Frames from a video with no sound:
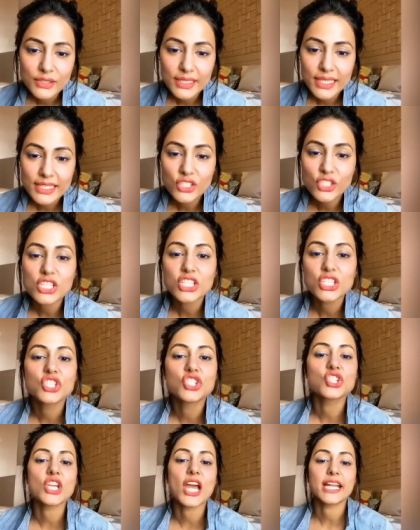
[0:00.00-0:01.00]
So let's just
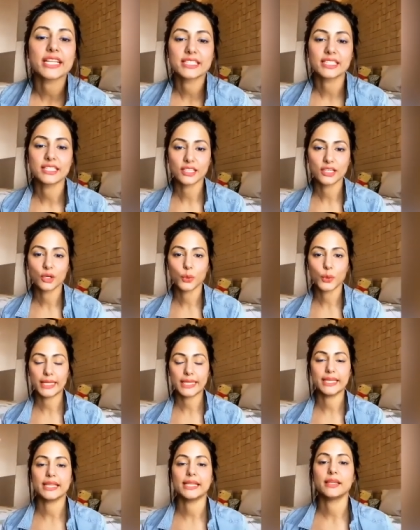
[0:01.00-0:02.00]
chat
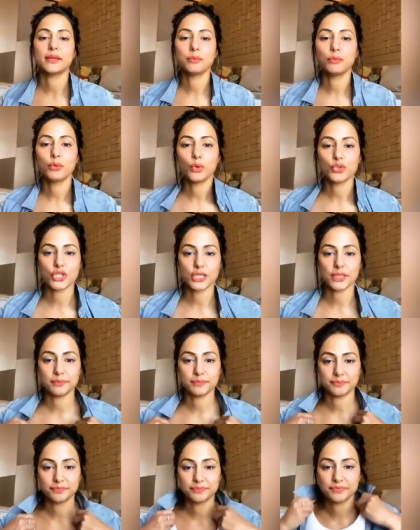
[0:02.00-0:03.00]
quickly. Bolo ji.
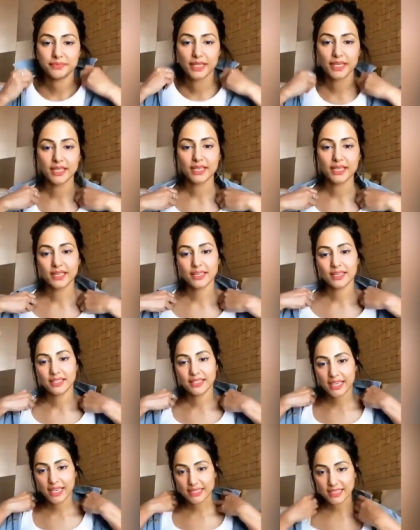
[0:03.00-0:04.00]

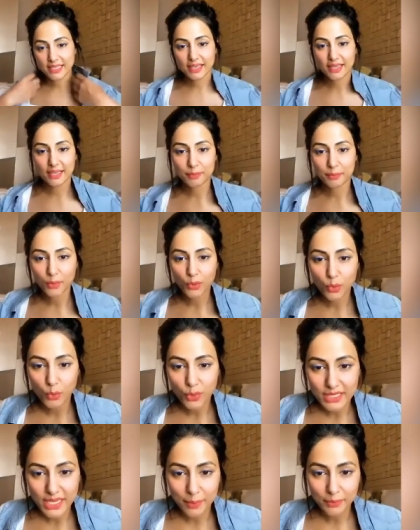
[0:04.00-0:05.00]
Kaise hain aap log?
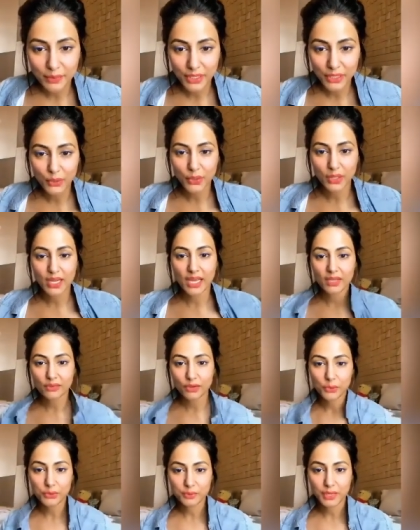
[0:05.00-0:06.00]
What's happening in your
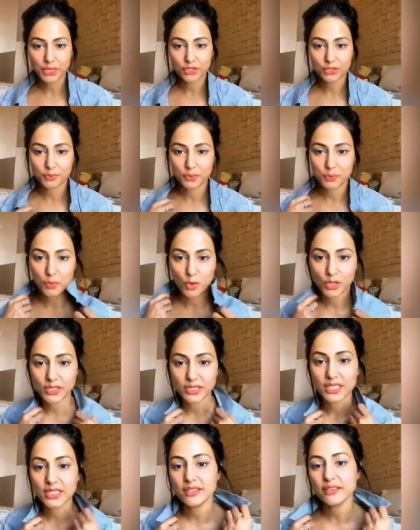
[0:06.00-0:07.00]
life? How was my trip to
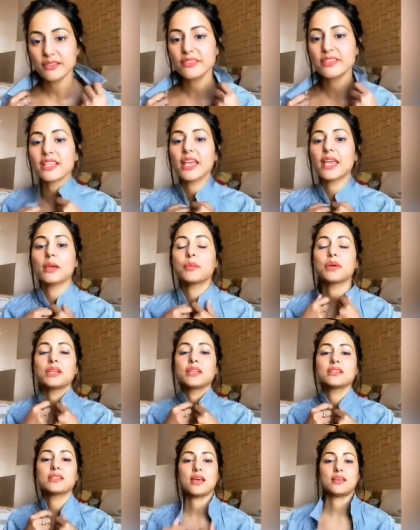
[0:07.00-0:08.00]
Maldives?
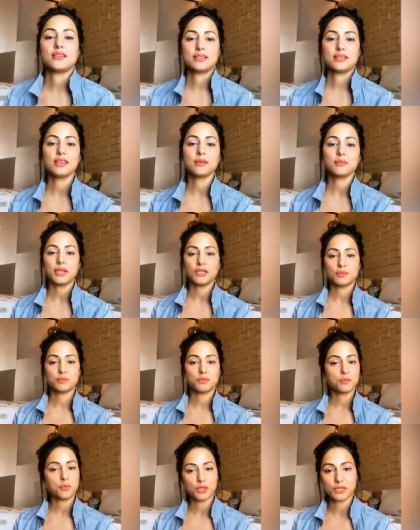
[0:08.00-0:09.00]
Eman is asking. My
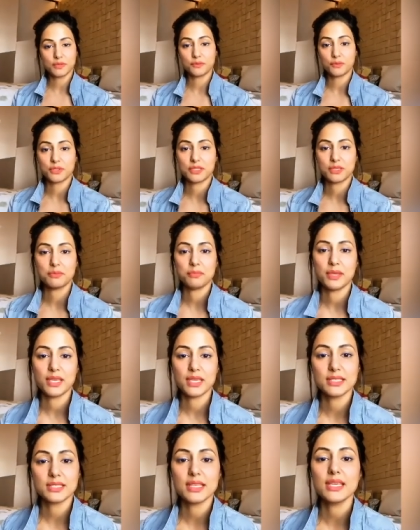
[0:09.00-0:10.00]
trip to Maldives was
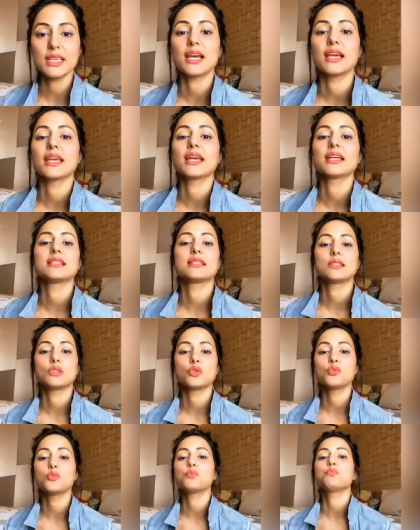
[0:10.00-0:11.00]
amazing. I had
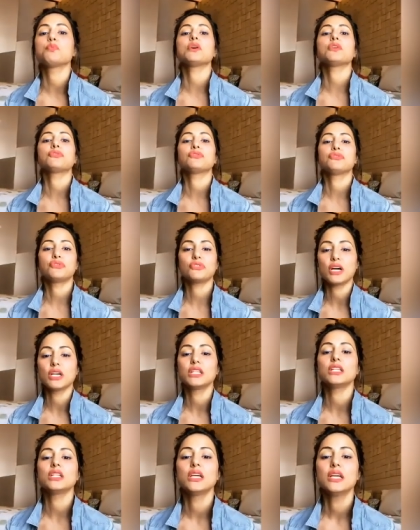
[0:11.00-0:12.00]
super
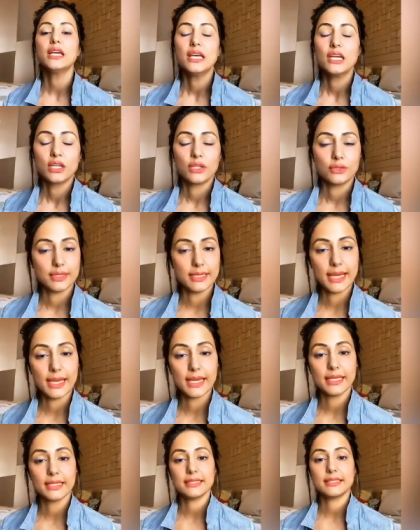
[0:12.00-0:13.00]
fun,
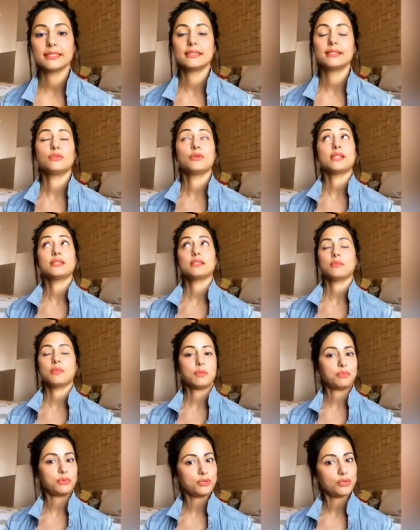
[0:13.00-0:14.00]
relaxed, read some
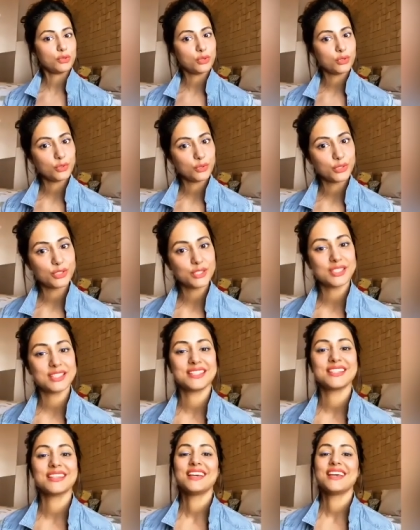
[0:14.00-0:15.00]

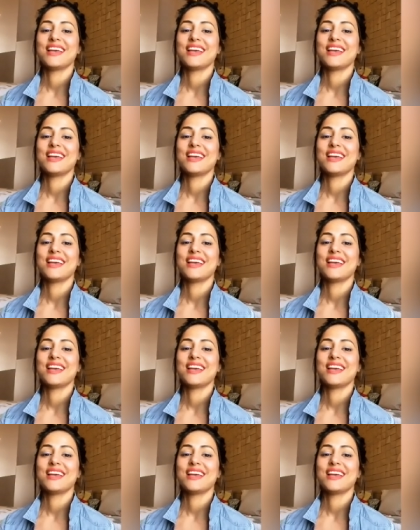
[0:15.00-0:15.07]
episodes.